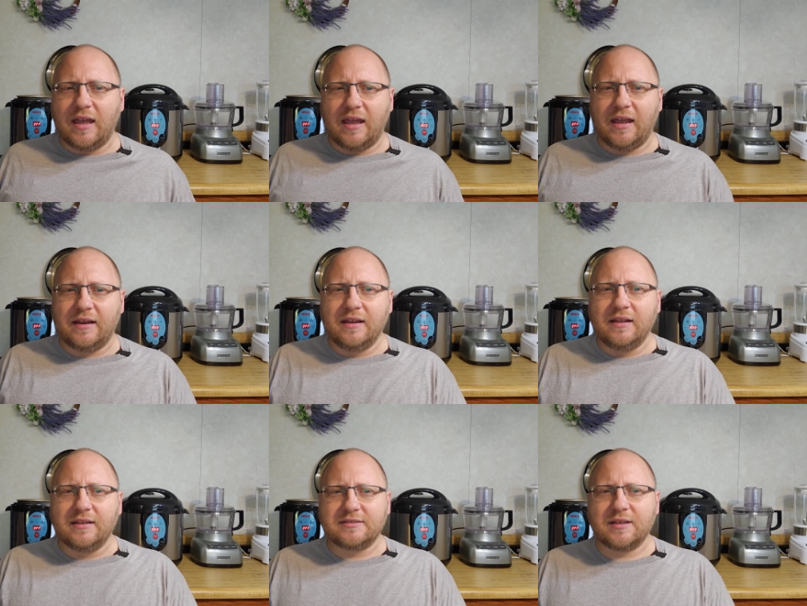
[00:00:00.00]
And
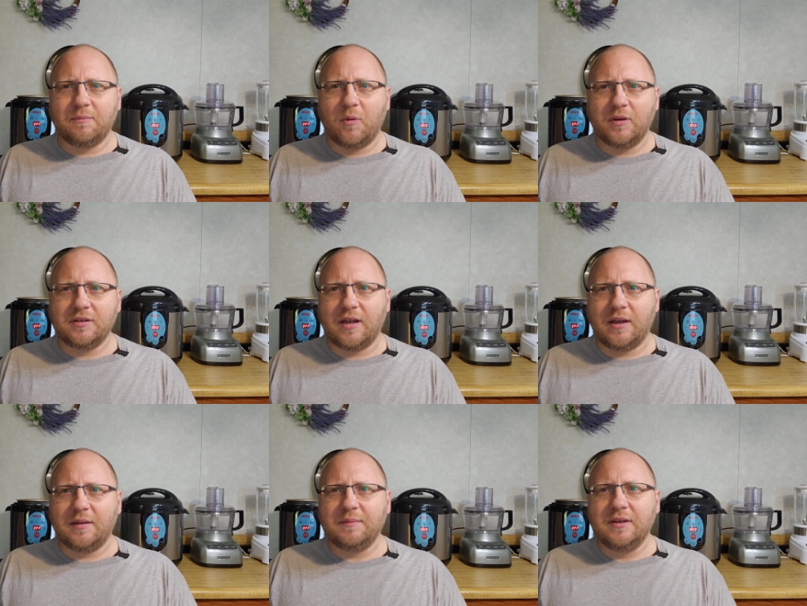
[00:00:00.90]
at some point in
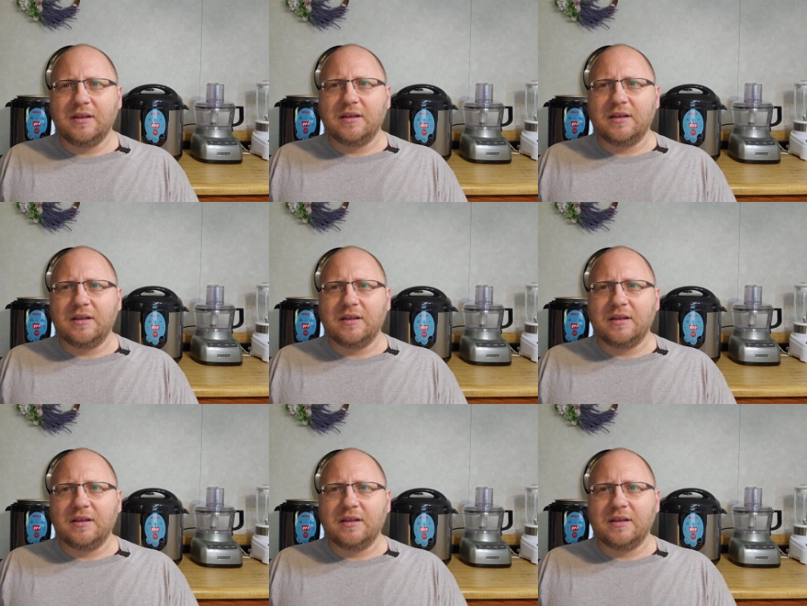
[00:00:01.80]
time,